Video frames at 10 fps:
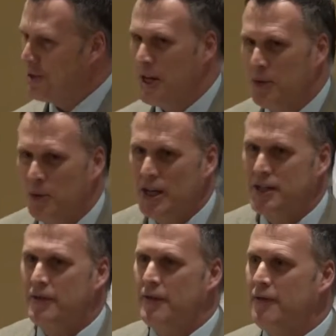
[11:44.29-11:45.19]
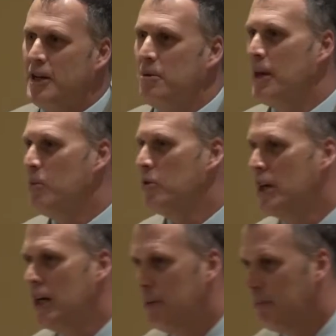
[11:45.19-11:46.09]
Southwest, if you feed them, they will
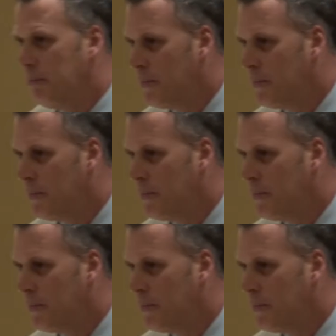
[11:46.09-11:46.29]
come.